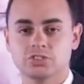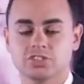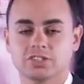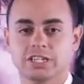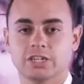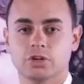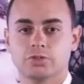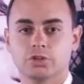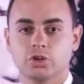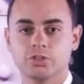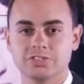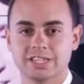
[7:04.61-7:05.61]
just click on the
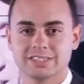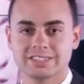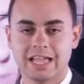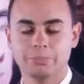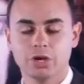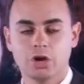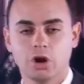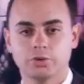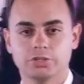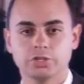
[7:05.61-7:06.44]
contest tab on the